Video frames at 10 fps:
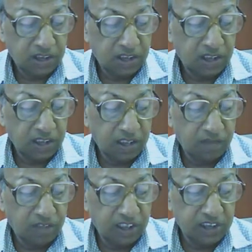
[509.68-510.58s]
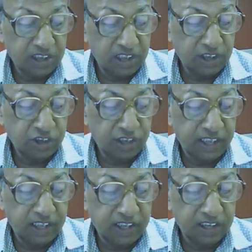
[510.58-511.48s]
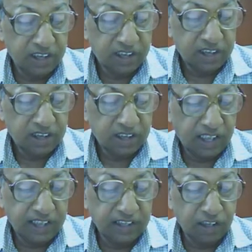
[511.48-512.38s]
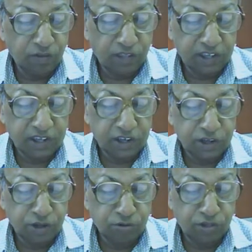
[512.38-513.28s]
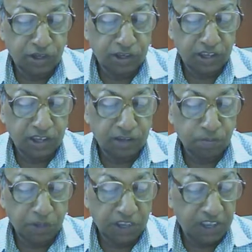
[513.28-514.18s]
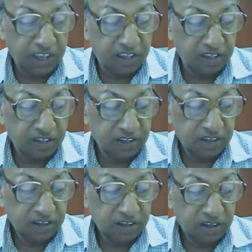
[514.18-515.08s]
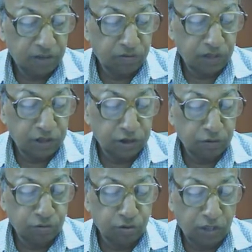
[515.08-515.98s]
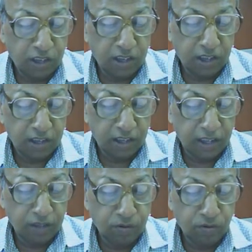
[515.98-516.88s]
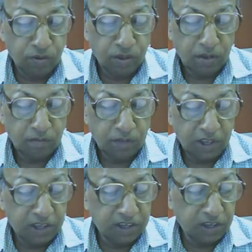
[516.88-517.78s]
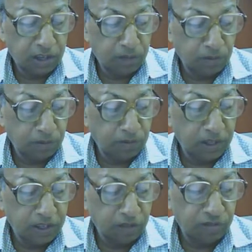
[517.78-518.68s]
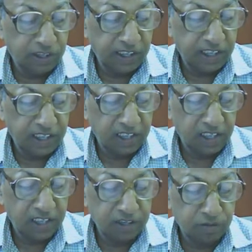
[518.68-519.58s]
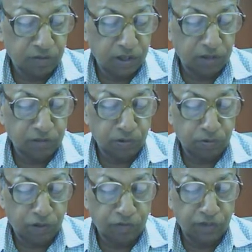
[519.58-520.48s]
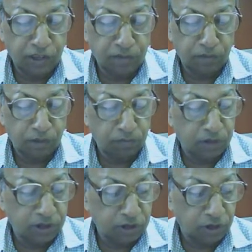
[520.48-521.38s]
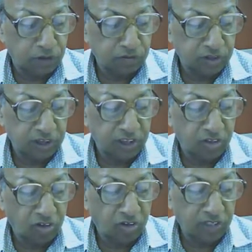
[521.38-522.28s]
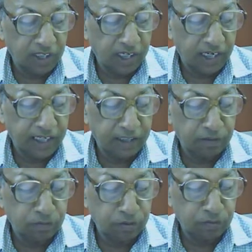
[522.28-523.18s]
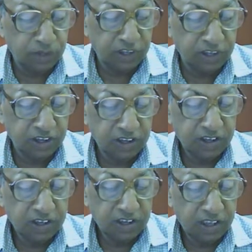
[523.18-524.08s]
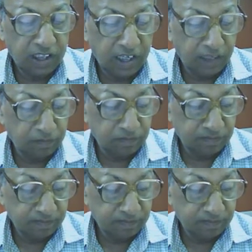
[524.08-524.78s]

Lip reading: India wisely joined neither faction during that period. The efforts of Jawaharlal Nehru made the Republic of India as one of the founding members of the non-aligned movement NAM.